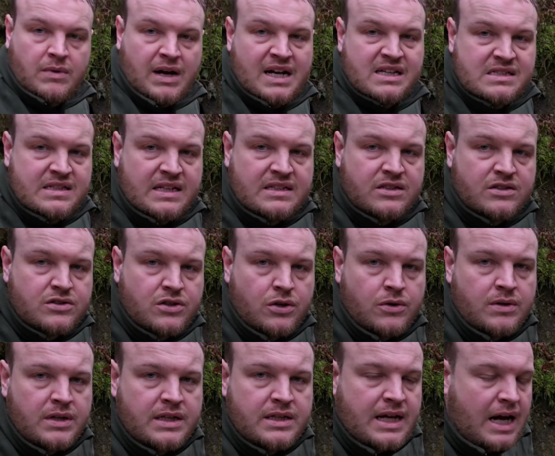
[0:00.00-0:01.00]
Whilst this is
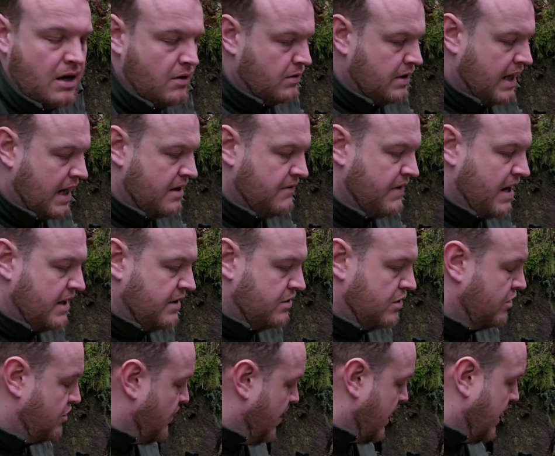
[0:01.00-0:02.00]
cooling down and getting ready
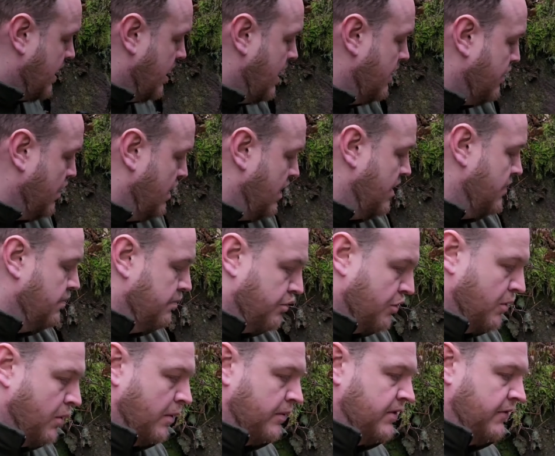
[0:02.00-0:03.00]
to drink, I am going to
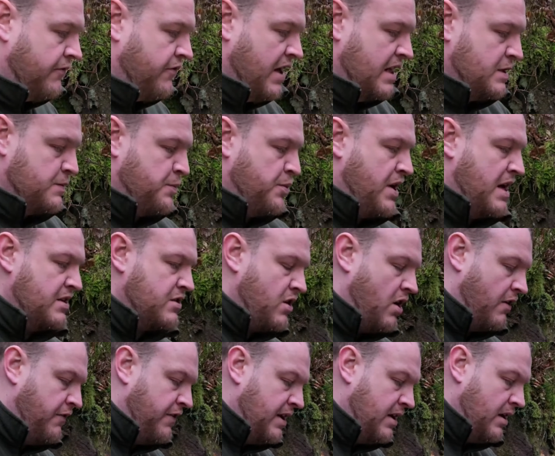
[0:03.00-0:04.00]
brew up the French press
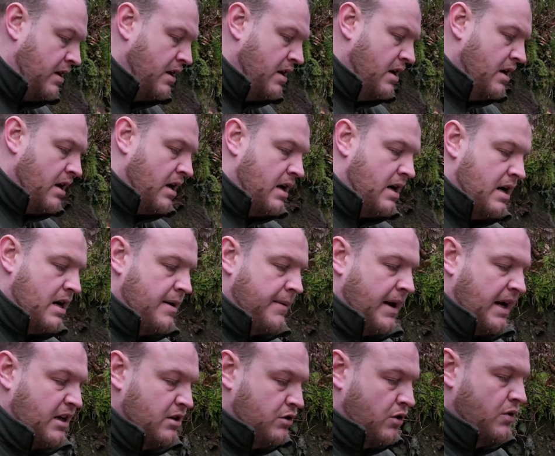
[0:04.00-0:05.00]
coffee.
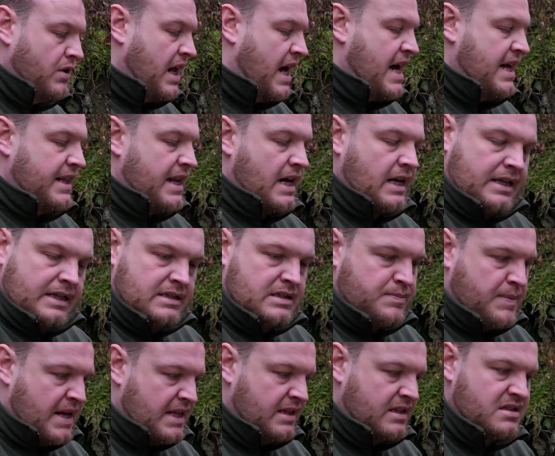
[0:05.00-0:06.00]
Uh, I can do that, and that
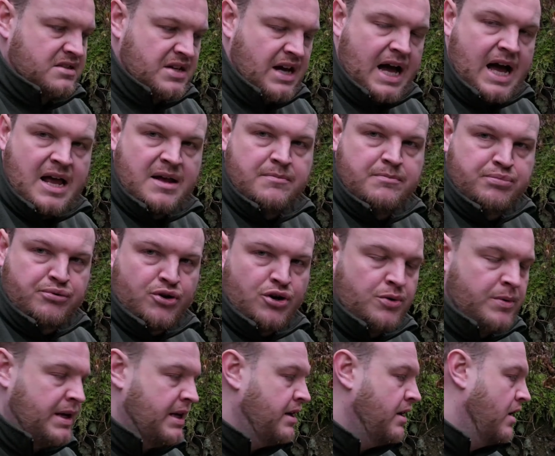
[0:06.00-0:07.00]
can spend its time
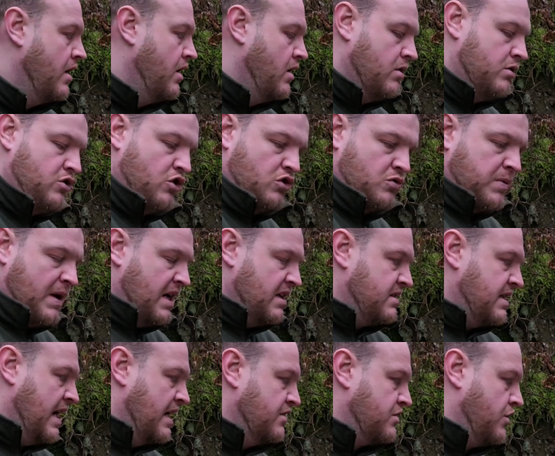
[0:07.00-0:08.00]
brewing just
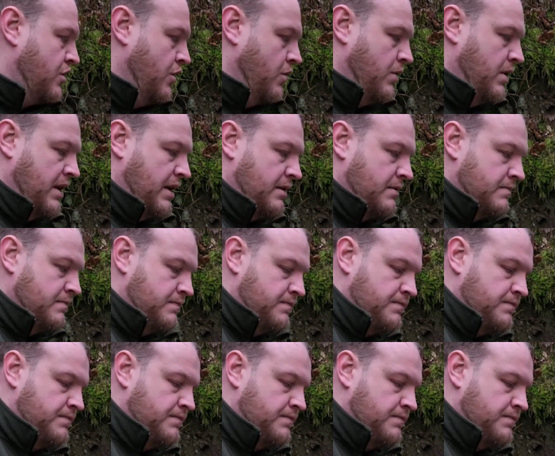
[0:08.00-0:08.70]
whilst that's cooling.